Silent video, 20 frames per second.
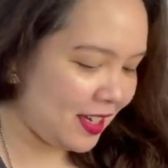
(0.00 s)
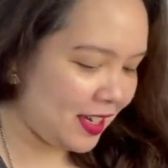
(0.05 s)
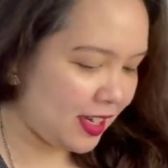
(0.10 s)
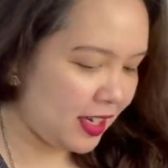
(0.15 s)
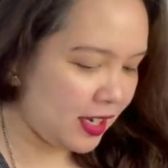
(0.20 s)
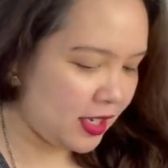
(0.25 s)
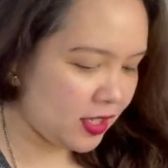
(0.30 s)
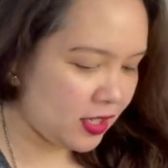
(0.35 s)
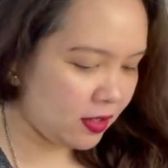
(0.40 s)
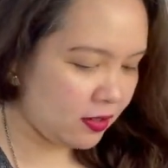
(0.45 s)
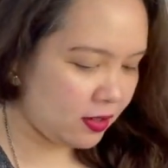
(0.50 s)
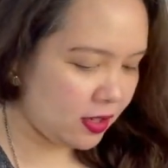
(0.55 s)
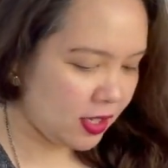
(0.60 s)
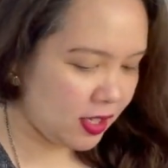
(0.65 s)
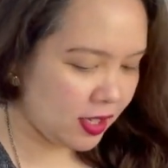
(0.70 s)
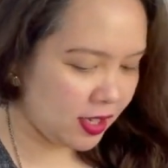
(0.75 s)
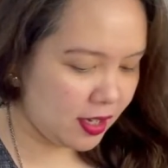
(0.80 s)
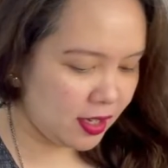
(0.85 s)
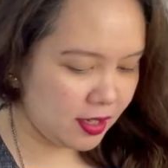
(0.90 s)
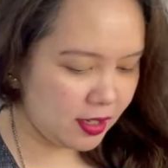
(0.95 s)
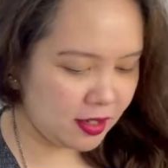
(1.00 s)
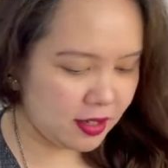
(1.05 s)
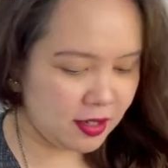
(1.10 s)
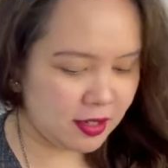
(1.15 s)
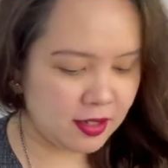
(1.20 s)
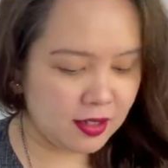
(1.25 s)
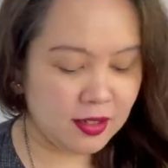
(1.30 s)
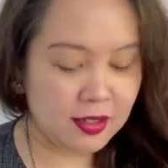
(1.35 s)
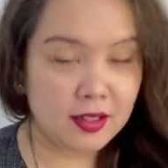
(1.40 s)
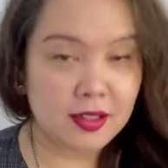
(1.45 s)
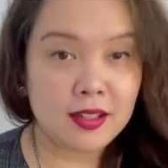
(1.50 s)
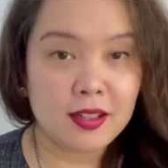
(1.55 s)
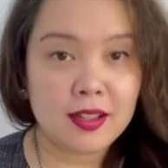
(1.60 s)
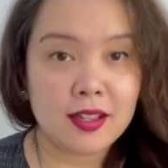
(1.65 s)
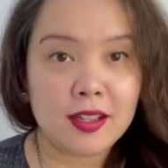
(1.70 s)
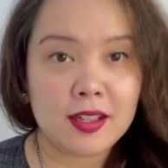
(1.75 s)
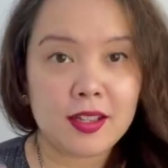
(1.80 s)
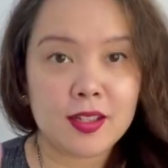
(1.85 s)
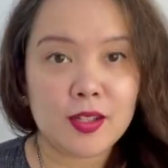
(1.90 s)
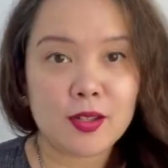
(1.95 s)
And it's a really
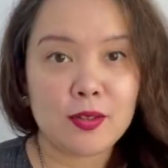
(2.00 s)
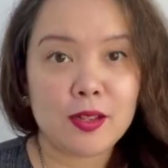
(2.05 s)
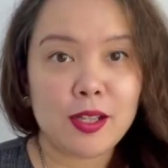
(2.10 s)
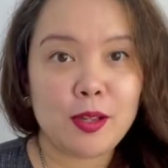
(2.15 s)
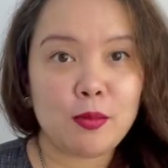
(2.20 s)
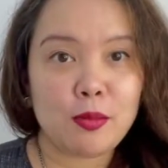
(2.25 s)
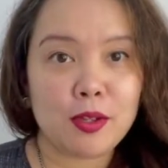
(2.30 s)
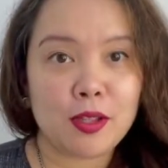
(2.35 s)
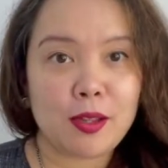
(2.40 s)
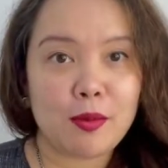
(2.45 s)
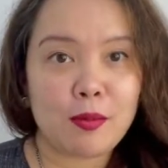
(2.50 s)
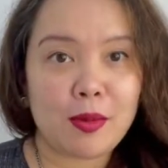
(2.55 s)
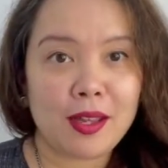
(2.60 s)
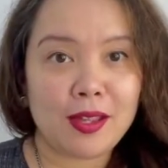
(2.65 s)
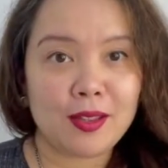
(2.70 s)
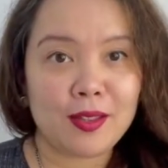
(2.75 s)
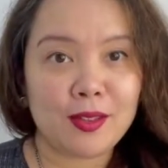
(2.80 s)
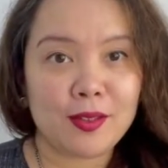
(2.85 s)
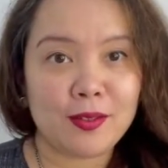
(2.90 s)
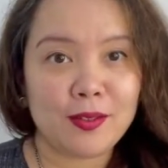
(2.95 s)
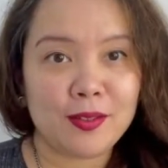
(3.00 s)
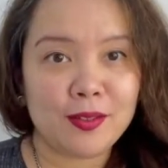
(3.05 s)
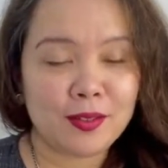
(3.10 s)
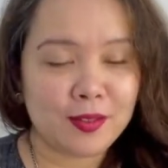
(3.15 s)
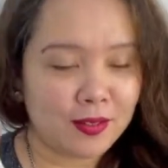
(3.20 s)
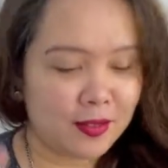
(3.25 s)
pretty pen too.